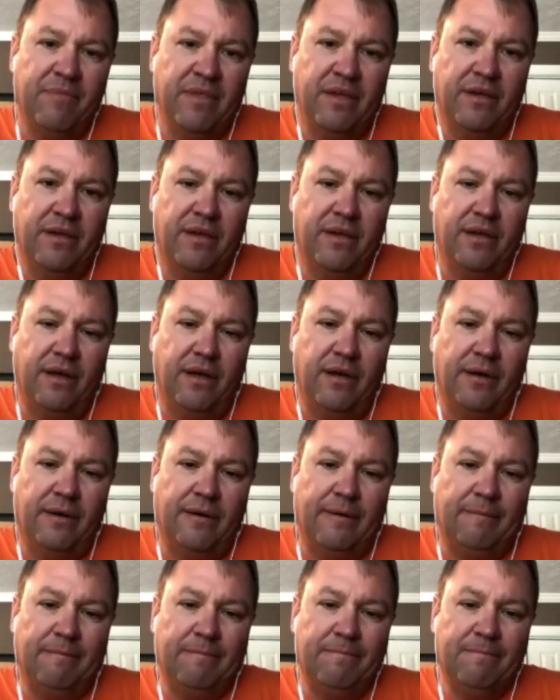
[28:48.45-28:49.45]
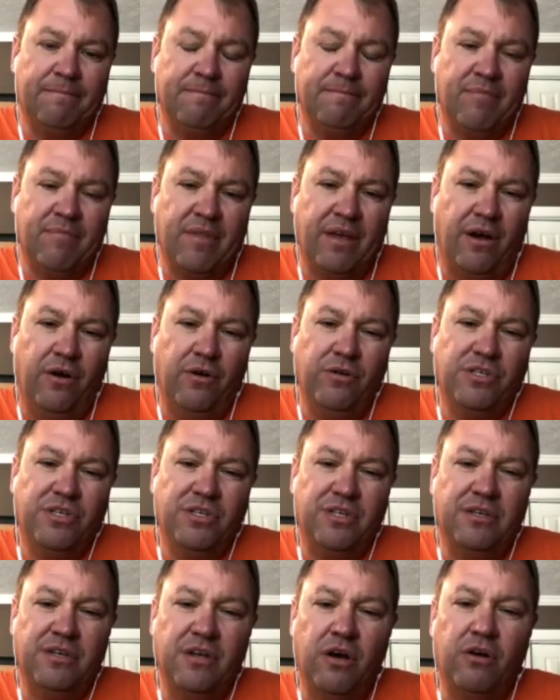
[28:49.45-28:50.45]
Yeah. Um,
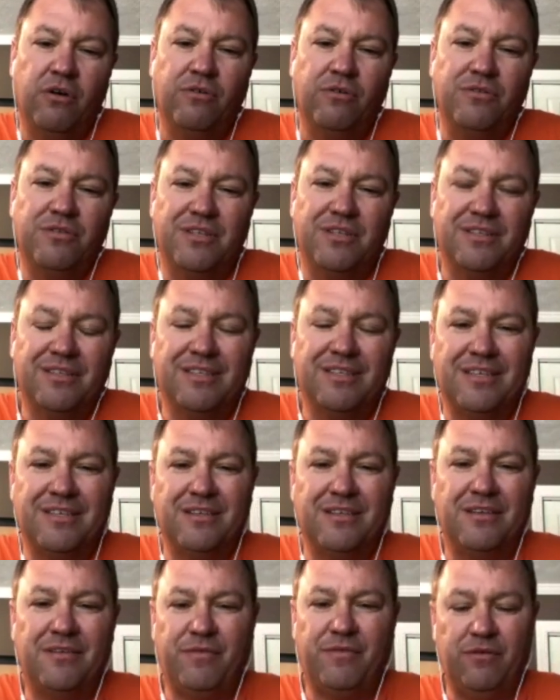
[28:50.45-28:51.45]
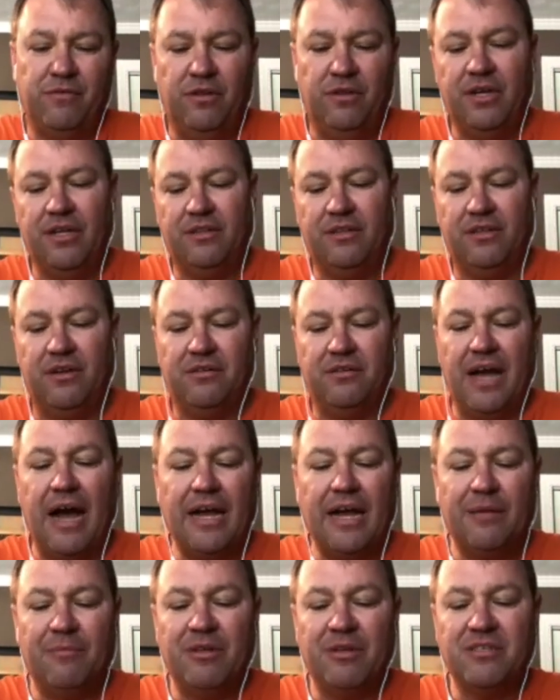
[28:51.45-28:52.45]
OSHA knows, and th- if you look at their
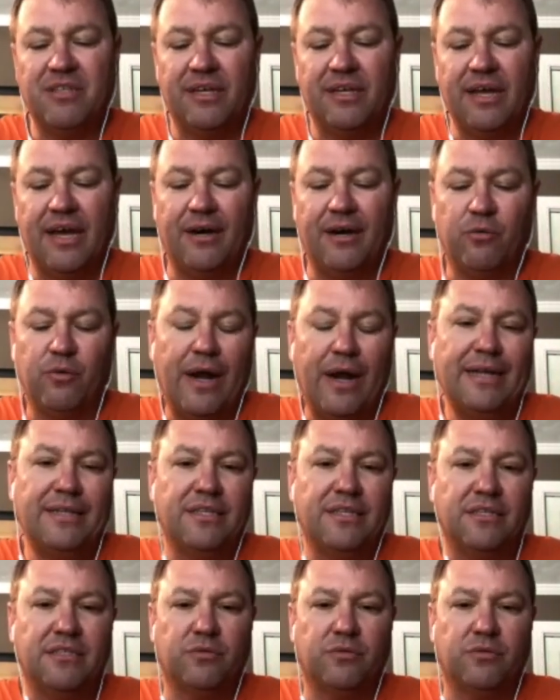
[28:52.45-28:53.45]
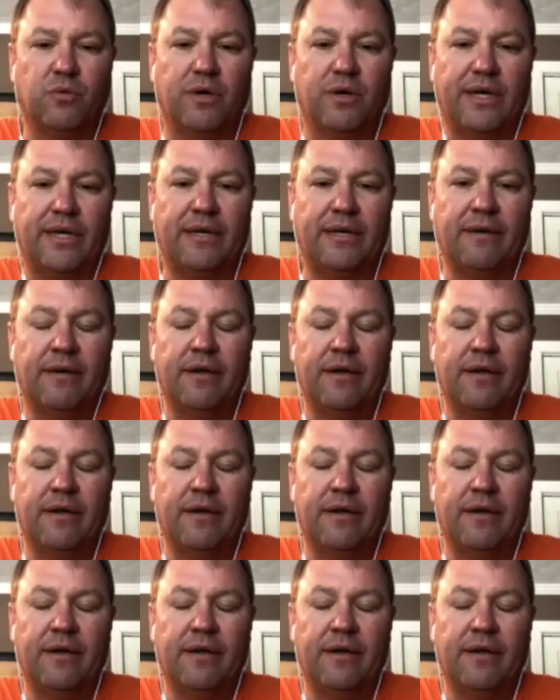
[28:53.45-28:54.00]
documents, they kind of write this way.